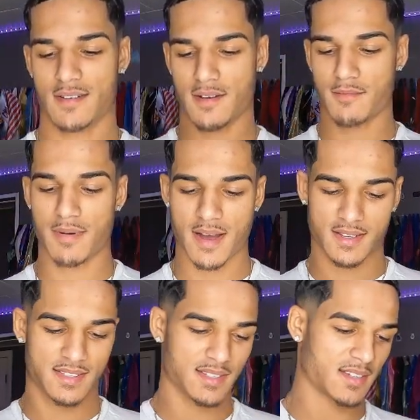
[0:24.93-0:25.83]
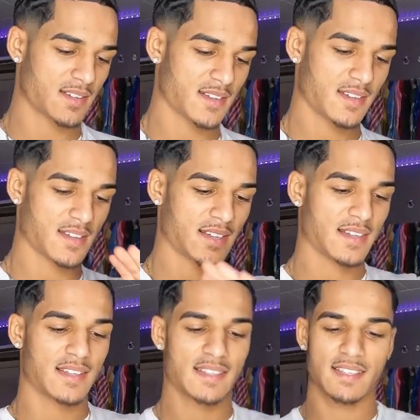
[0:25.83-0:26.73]
Unboxing.
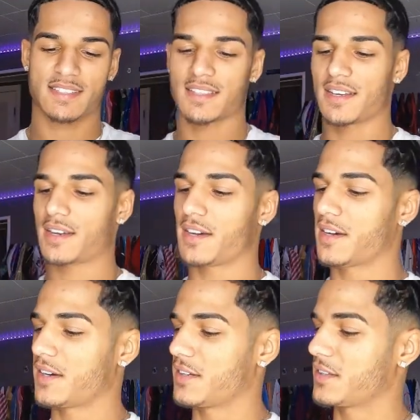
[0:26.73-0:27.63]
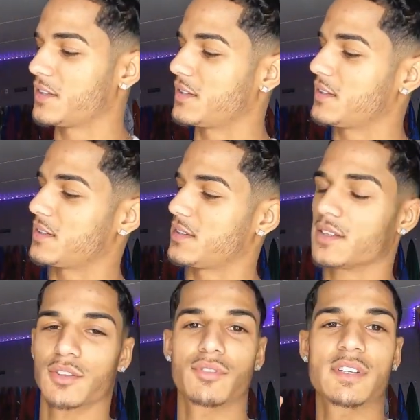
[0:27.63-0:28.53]
This is a
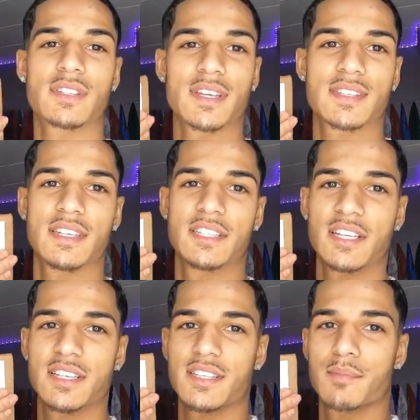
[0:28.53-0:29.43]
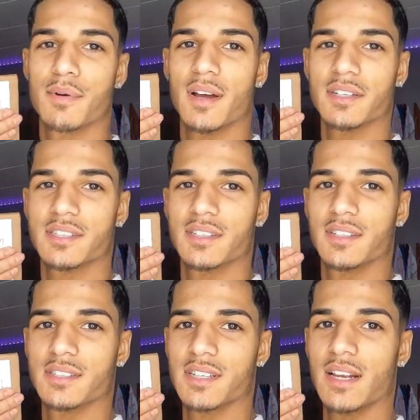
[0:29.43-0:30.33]
360 Jeezy brush.
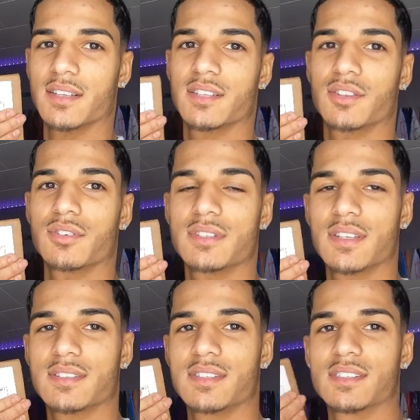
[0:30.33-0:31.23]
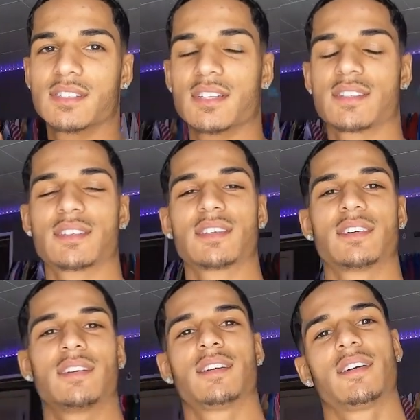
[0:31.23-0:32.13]
Shout out to 360 Jeezy.
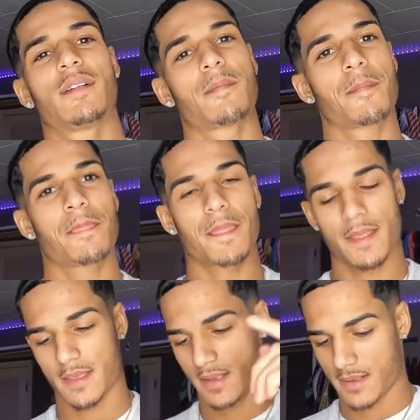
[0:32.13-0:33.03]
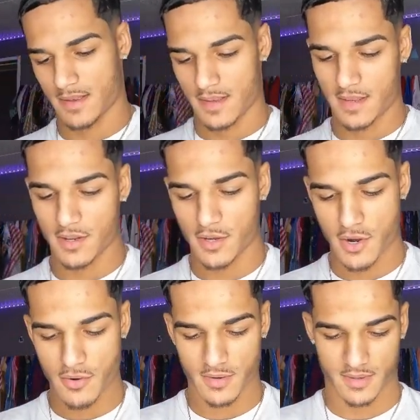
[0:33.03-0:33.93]
He the
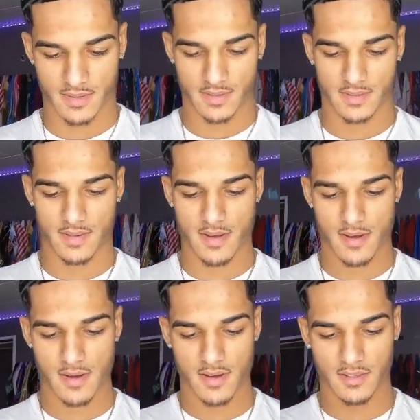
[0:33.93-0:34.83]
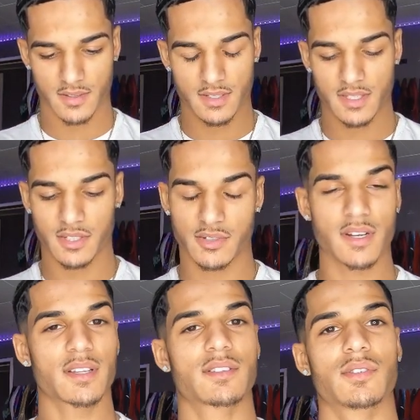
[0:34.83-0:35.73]
GOAT. So let's get
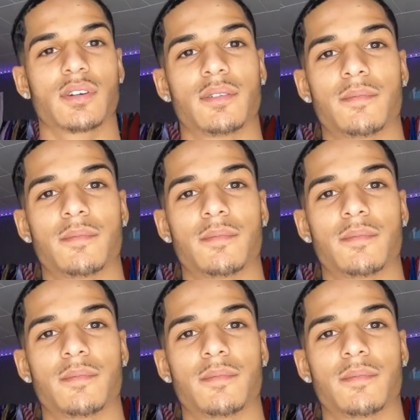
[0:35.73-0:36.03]
straight into it.